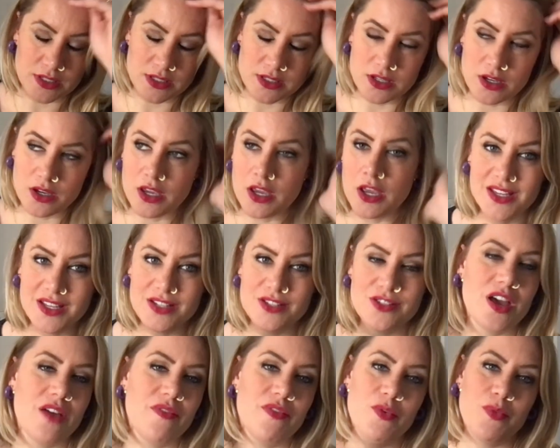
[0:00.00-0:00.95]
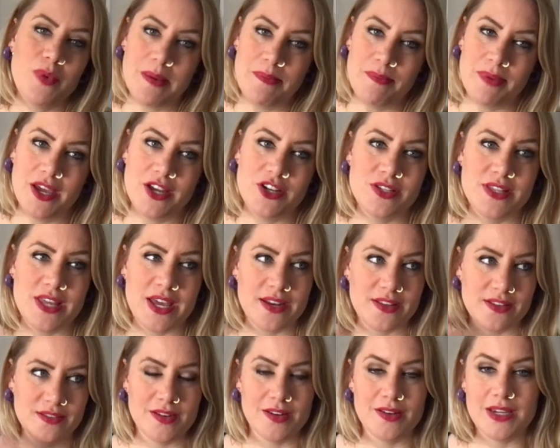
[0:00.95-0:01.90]
So to have a web page that is
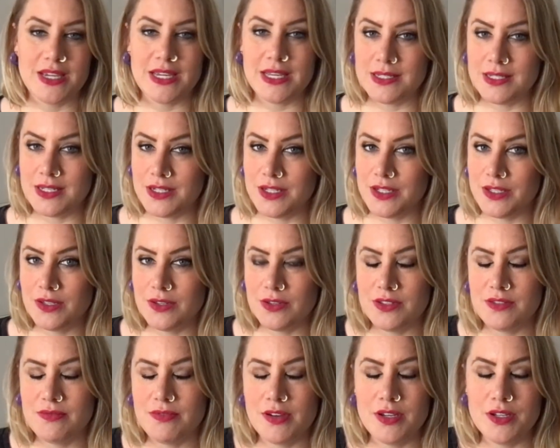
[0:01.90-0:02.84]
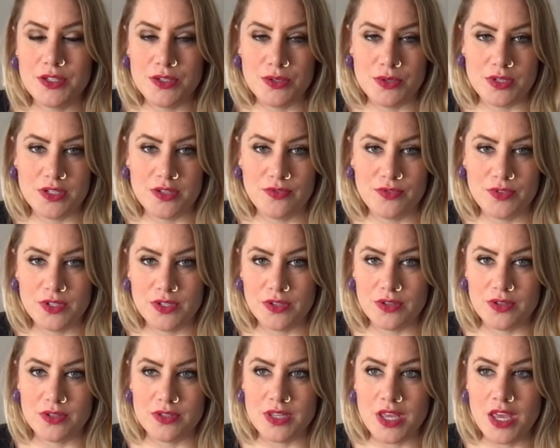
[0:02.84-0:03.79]
very easy to use, very intuitive to
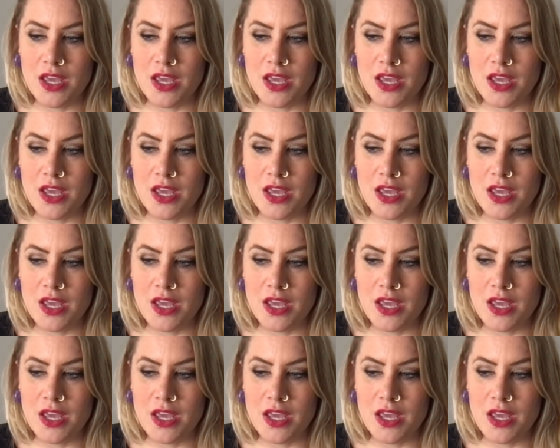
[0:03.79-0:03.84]
use,